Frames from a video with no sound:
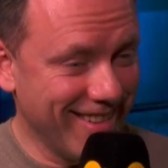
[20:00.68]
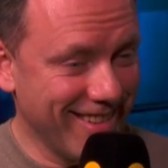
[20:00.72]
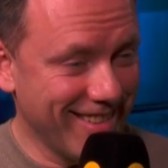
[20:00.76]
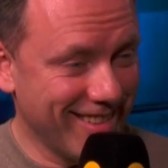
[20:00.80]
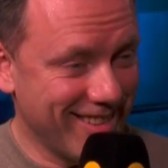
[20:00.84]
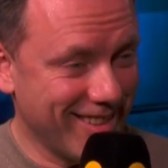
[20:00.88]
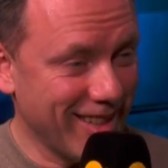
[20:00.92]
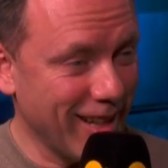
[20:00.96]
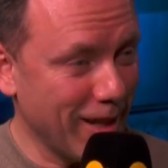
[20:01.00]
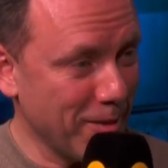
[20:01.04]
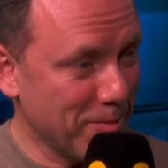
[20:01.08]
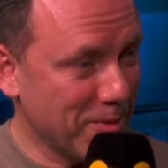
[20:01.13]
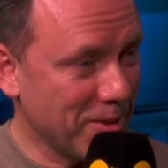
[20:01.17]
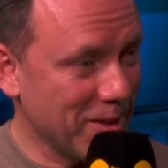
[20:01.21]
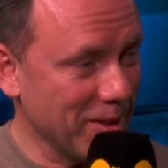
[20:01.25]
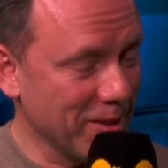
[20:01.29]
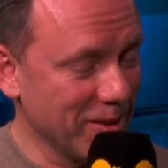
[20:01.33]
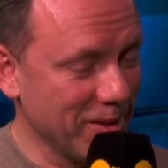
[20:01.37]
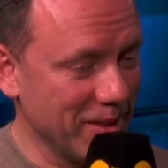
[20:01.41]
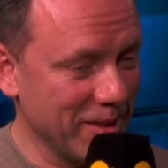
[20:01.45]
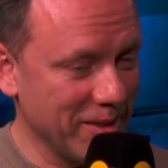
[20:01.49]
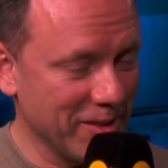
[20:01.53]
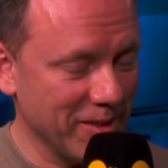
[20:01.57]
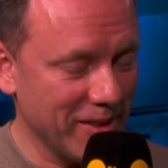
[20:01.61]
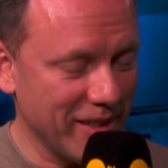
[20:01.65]
it's
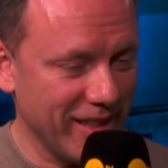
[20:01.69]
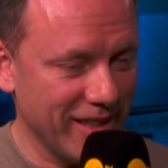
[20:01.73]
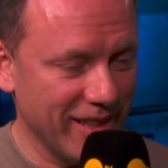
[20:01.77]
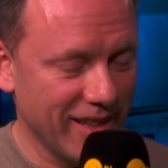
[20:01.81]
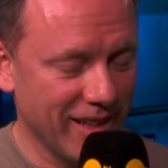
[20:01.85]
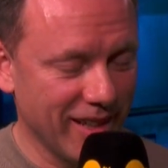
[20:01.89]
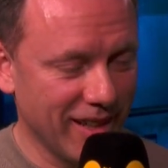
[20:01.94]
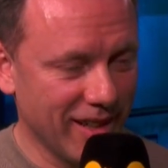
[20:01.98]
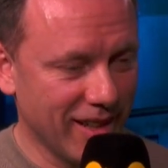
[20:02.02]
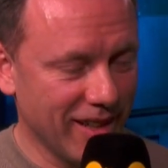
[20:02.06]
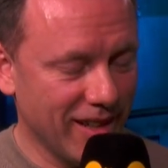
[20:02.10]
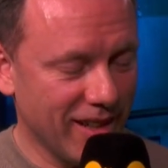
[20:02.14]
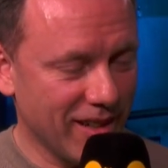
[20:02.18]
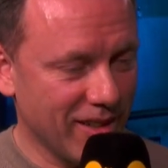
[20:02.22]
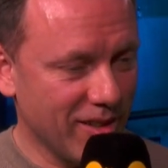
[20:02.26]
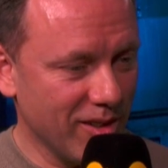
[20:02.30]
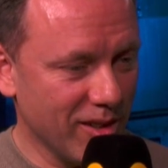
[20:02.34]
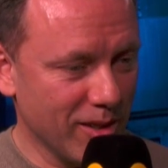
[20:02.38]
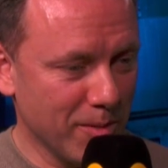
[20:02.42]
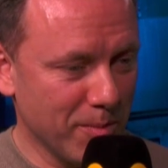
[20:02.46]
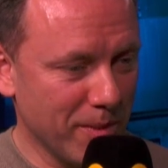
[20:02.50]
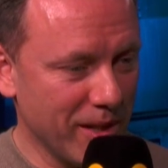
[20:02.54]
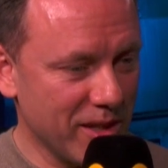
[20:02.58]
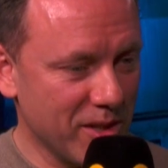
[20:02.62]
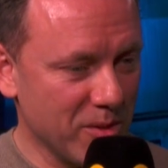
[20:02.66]
absolutely right. I
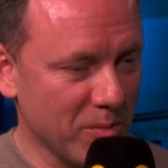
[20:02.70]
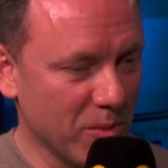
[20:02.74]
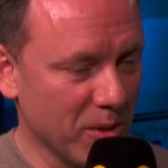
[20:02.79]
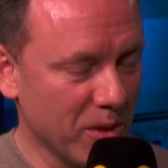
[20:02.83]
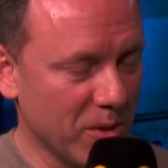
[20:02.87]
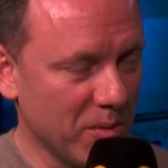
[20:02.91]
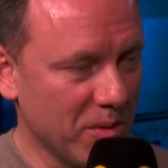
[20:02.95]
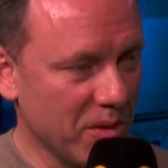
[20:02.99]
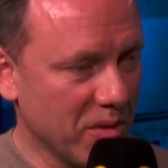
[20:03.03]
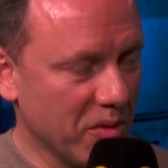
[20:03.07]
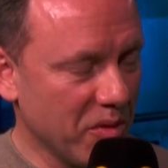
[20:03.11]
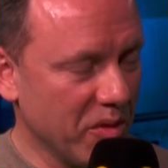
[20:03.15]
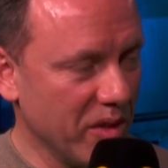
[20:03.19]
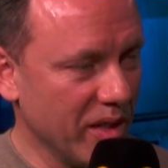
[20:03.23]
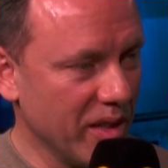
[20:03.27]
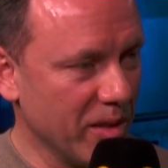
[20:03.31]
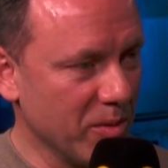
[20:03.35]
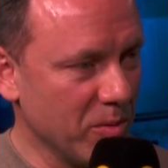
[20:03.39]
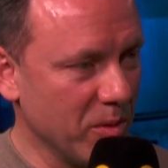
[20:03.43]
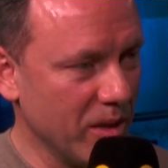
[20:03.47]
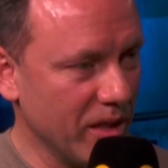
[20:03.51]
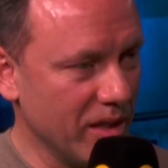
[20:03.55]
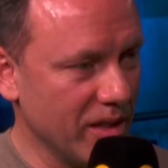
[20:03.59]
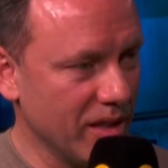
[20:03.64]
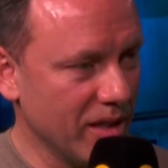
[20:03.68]
can't imagine what he was
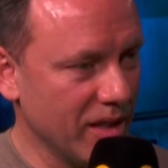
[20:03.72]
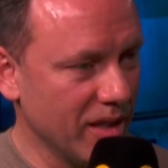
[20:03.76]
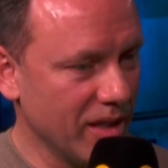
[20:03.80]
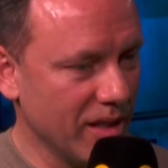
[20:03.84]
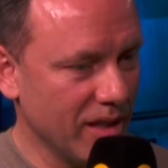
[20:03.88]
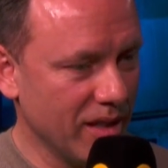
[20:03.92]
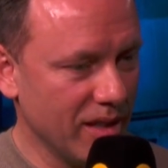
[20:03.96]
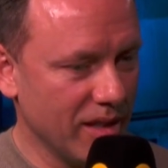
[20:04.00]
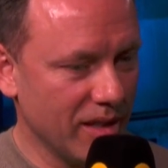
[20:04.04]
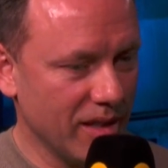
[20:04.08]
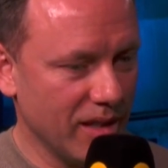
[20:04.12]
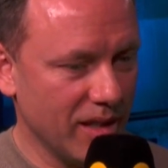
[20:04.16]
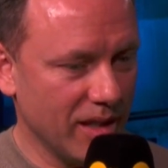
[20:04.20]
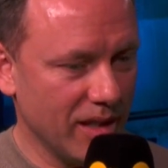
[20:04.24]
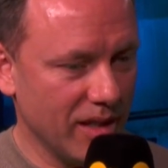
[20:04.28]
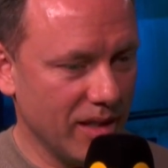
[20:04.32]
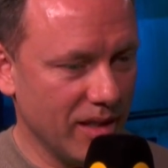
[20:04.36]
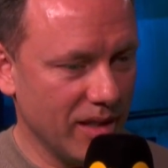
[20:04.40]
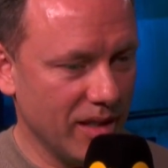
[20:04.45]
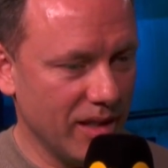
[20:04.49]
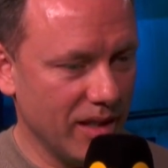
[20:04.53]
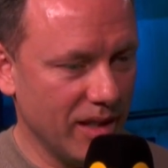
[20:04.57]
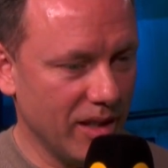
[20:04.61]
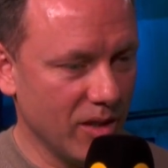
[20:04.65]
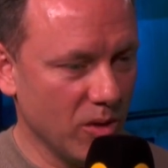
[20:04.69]
feeling when
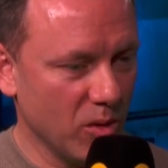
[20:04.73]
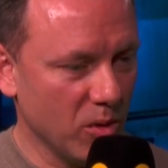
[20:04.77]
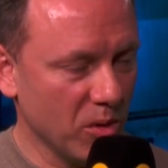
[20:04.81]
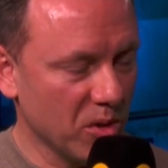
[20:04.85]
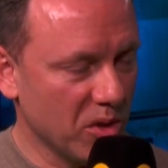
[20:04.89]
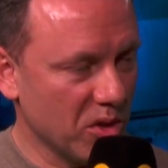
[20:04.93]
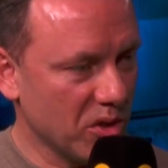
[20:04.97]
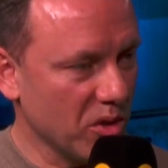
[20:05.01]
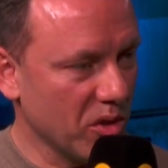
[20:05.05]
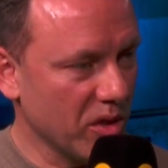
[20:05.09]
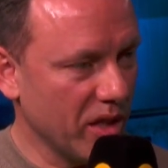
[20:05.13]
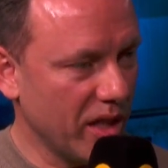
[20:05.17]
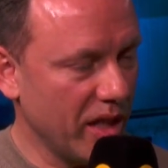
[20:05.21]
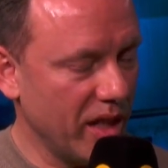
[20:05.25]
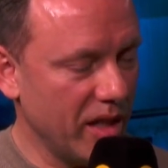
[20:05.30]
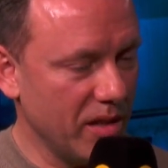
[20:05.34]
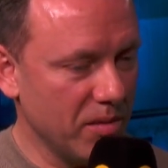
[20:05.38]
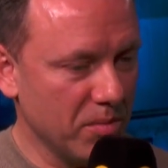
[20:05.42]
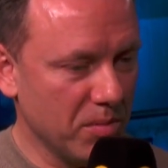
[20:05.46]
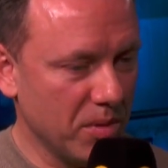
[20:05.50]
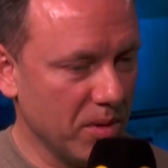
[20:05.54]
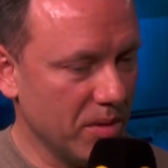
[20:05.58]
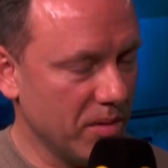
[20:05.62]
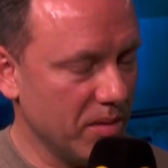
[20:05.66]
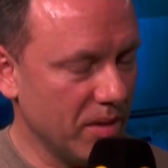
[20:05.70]
it all sunk
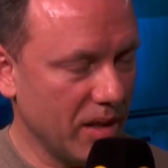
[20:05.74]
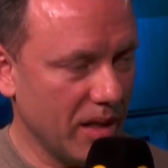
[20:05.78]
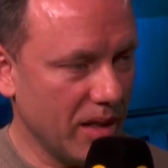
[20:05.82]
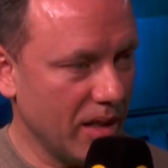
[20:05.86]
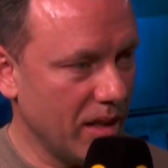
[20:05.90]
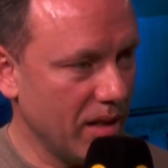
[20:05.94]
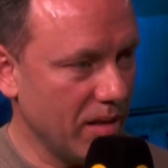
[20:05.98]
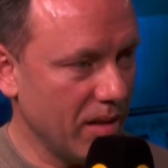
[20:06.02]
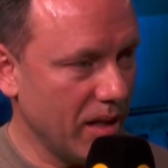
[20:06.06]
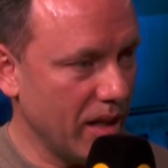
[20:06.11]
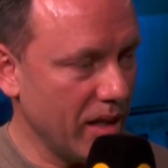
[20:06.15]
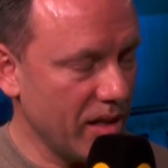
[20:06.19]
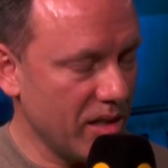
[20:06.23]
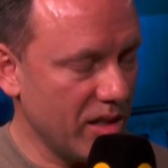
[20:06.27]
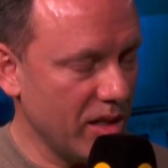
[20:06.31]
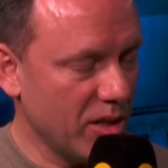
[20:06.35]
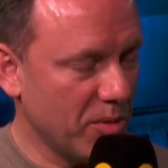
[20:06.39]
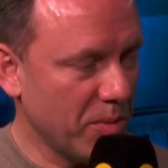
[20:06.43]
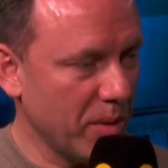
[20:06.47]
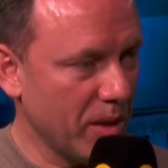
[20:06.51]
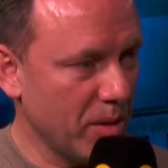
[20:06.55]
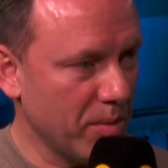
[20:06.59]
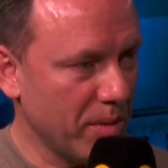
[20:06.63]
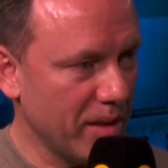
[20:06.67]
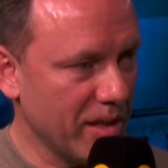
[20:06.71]
in, but I actually
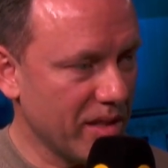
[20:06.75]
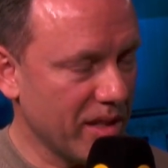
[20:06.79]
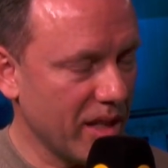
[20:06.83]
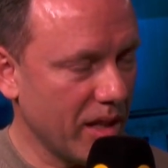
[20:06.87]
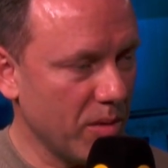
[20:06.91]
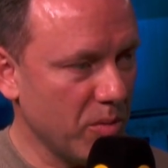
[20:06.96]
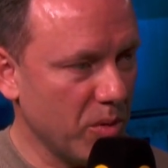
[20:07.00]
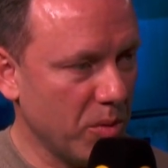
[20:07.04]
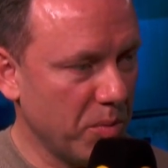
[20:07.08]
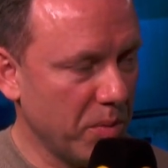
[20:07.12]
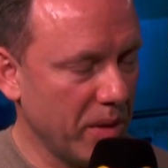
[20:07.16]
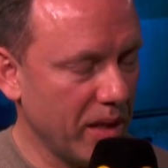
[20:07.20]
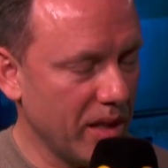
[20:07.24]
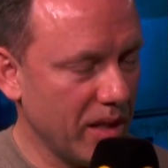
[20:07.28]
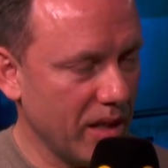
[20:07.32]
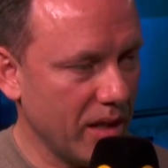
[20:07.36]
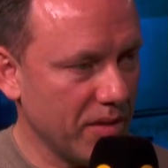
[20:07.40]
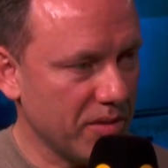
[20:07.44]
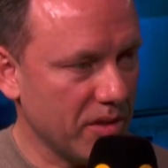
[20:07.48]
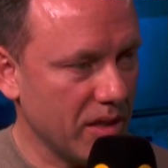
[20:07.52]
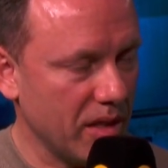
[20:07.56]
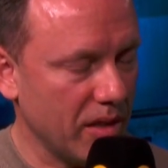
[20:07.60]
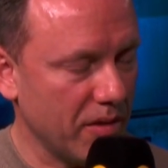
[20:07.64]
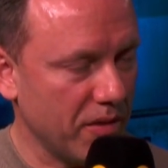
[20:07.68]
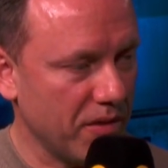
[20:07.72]
spent a bit of time with Peter
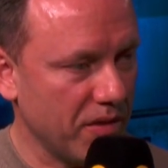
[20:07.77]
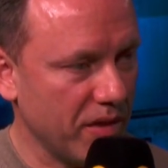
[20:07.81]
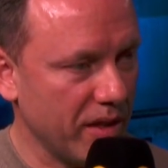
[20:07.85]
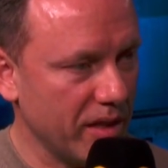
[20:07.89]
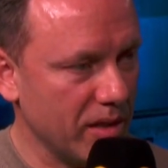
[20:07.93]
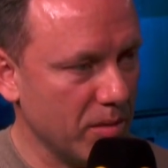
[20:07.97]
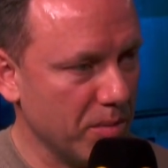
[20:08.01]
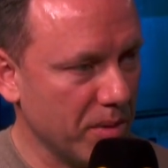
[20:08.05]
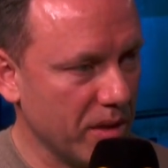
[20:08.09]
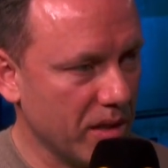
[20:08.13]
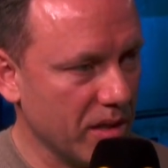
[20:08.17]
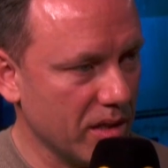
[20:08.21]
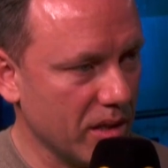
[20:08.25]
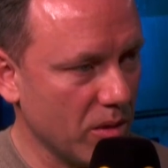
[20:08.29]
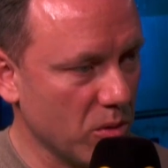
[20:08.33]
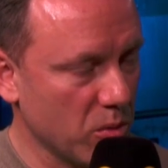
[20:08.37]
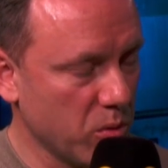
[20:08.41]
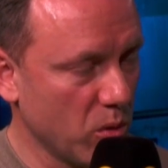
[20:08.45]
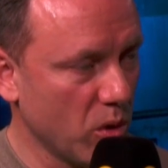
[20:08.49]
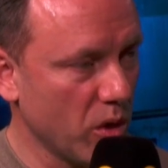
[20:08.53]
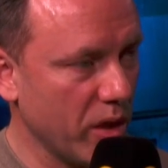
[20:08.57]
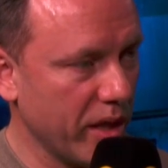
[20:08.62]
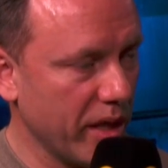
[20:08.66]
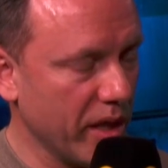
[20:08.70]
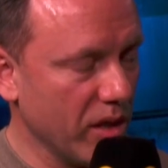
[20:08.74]
after that final, because I
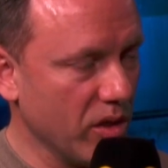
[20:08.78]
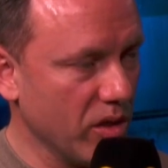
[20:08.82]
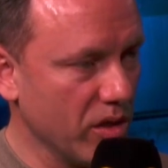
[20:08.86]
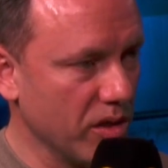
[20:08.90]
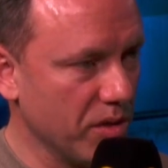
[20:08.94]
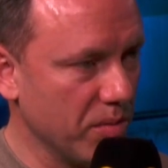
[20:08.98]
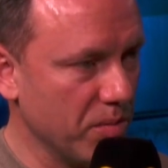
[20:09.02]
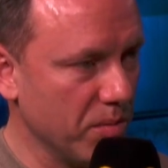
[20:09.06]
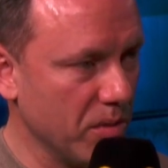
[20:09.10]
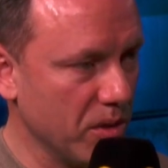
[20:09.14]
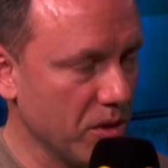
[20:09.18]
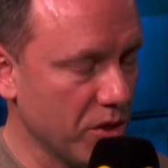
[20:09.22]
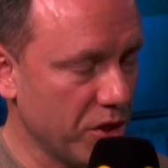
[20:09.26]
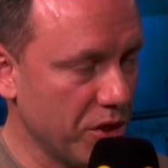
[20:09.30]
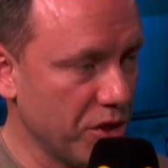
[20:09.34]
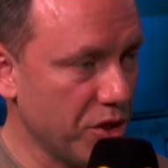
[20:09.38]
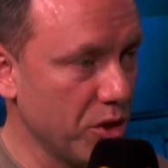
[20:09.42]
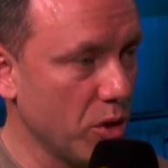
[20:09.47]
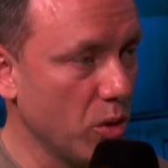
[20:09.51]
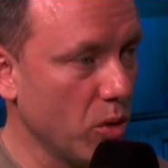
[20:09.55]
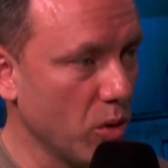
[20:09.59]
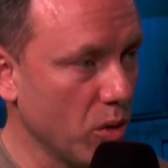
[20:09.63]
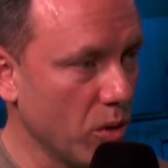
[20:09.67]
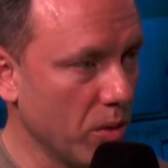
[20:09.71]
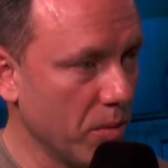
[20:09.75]
was working on a
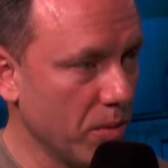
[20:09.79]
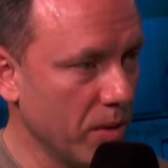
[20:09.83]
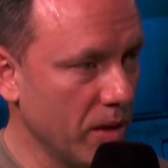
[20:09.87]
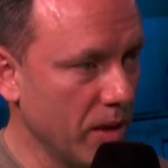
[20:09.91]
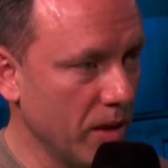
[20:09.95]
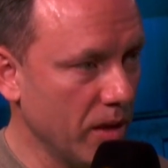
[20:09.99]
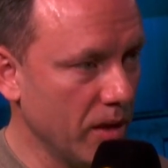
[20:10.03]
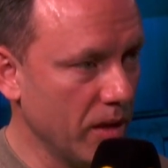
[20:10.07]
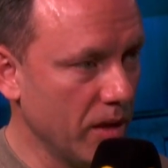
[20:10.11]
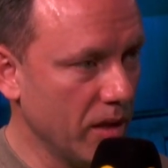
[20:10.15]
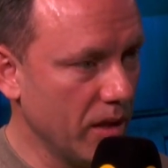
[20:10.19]
show,